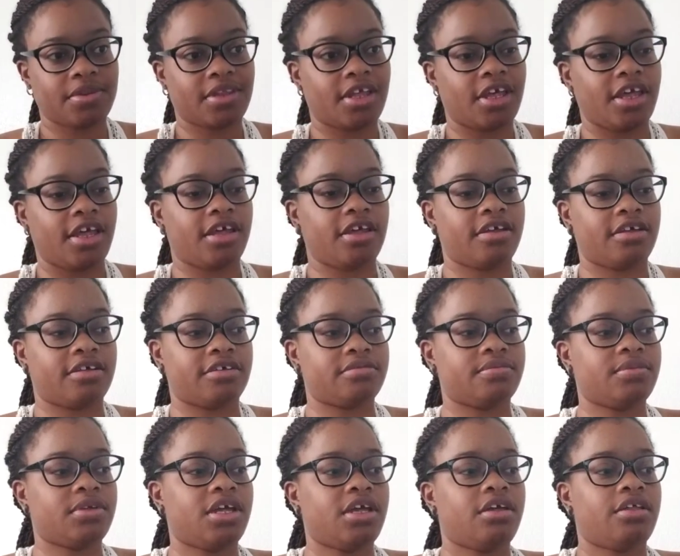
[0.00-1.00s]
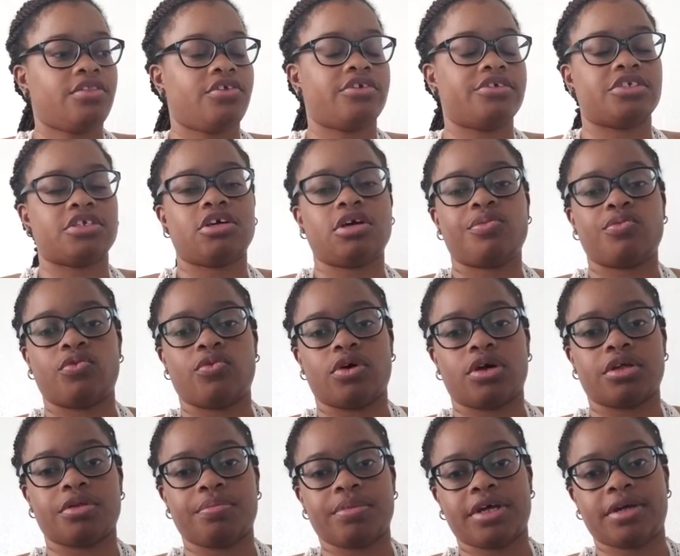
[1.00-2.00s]
and there's a couple
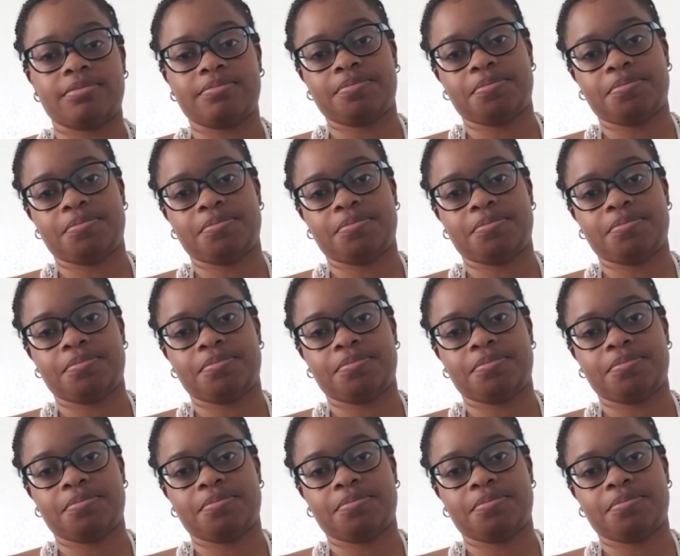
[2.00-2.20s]
walking by.